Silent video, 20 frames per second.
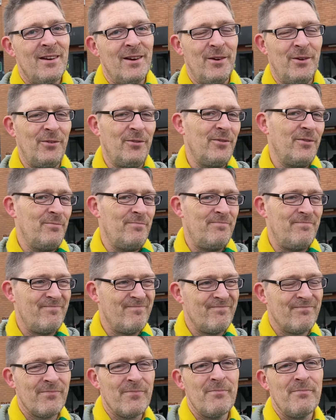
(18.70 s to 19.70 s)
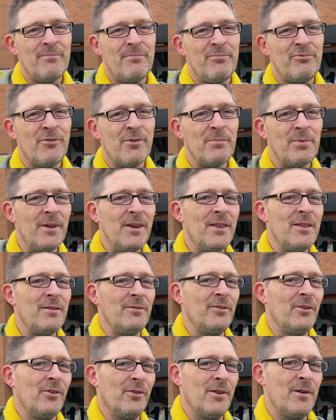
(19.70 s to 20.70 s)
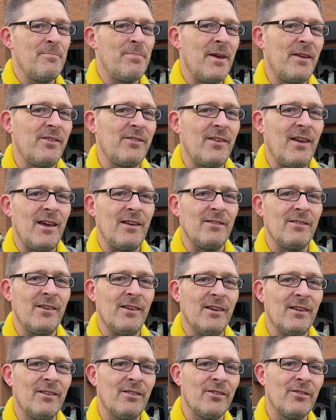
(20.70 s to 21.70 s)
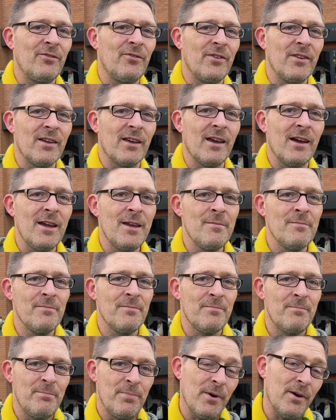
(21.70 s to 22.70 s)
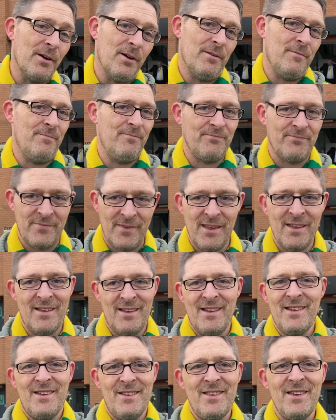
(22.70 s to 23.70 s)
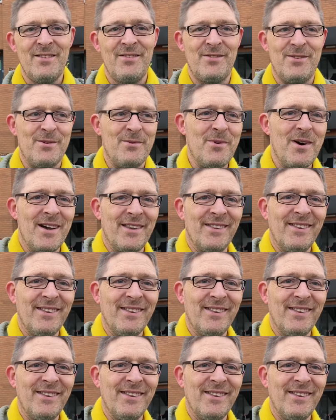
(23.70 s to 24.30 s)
That was probably not the best tactics for the game, but this is the one.